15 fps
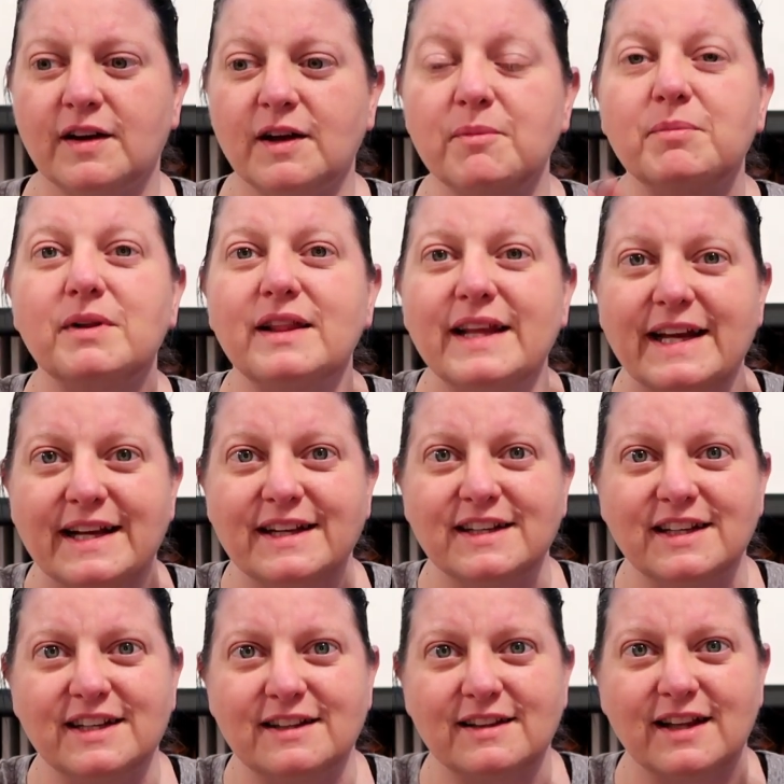
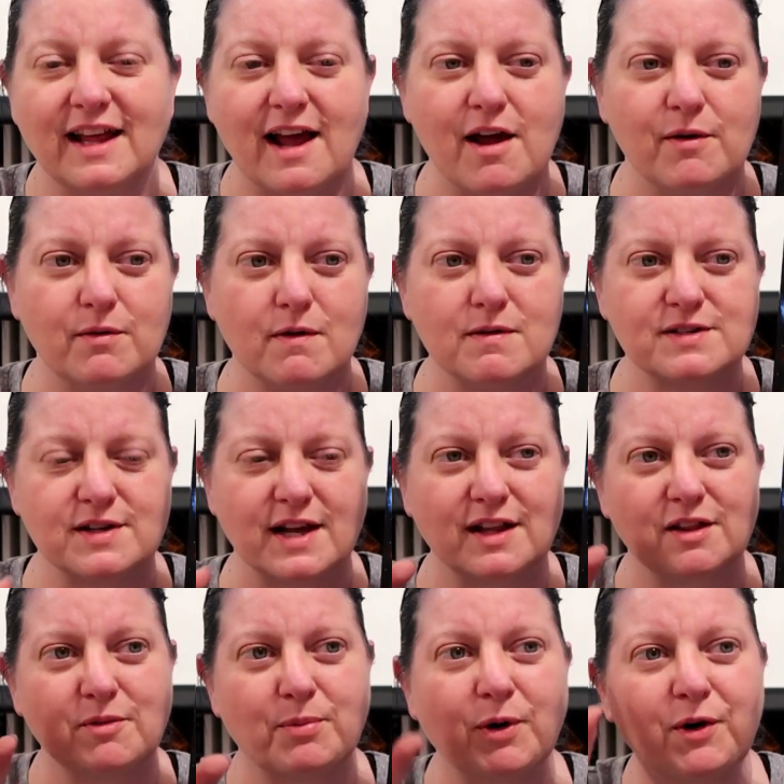complete. It was
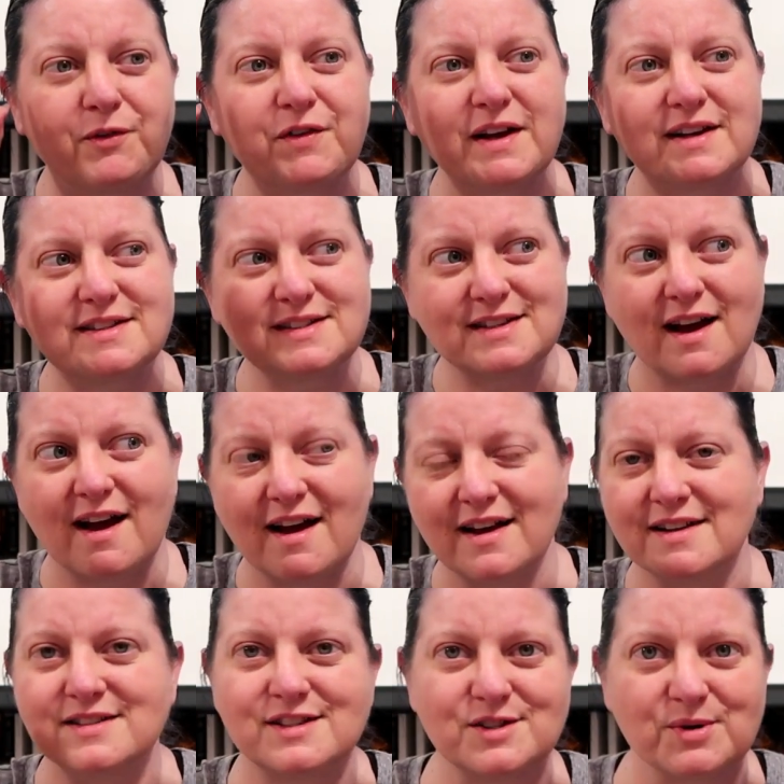like the perfect
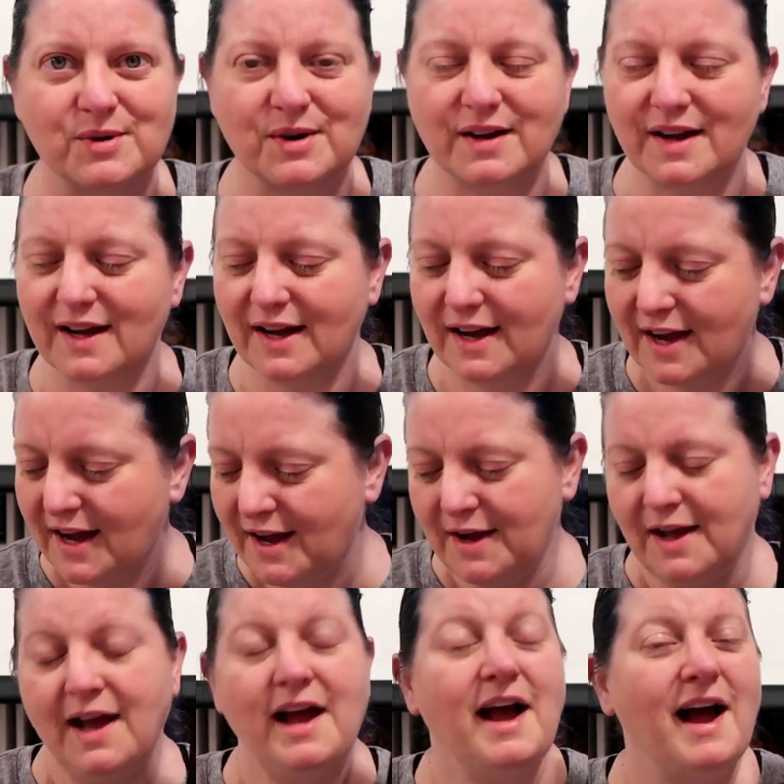size story.
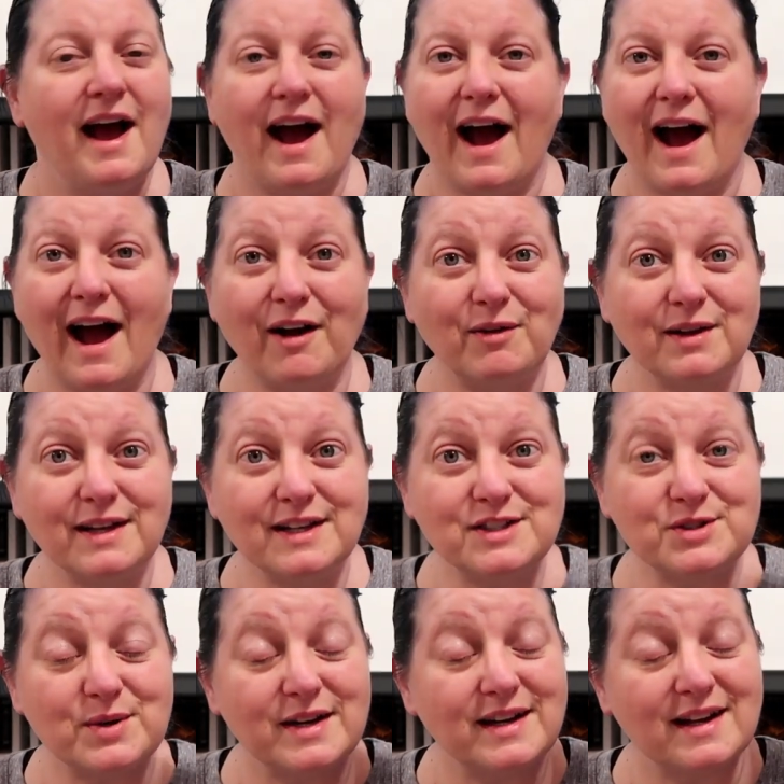I really
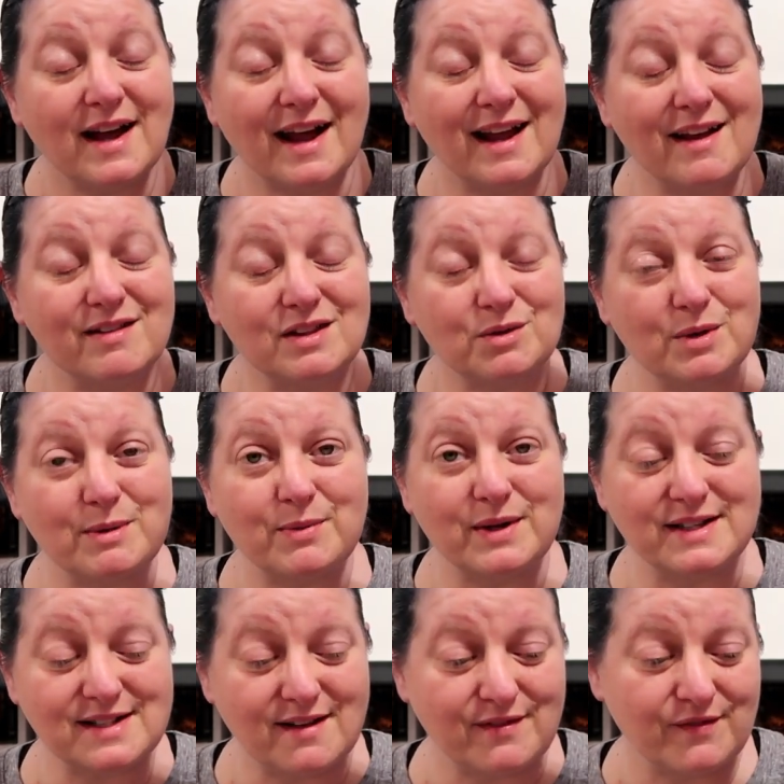enjoyed it. I gave it
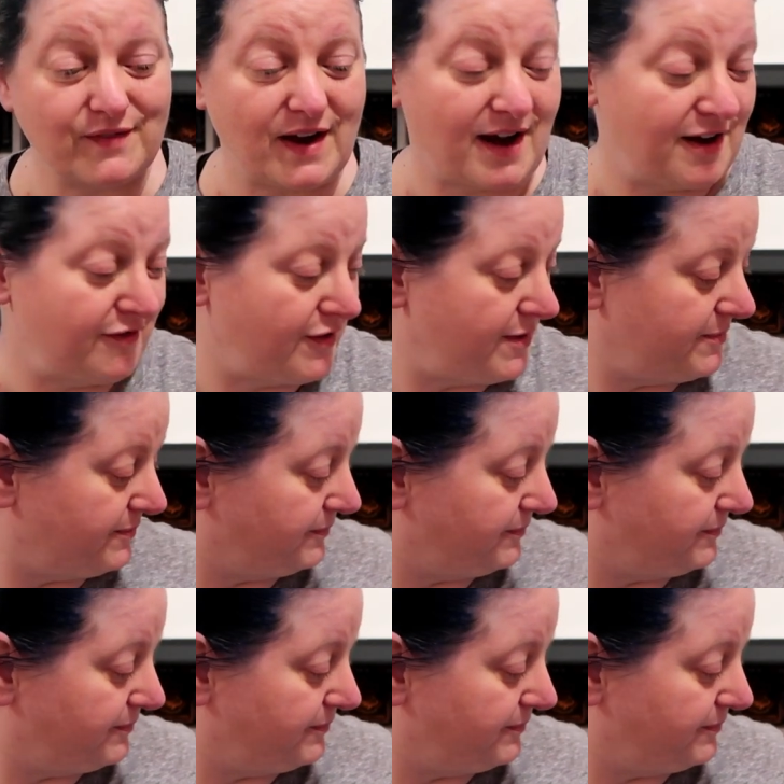3.75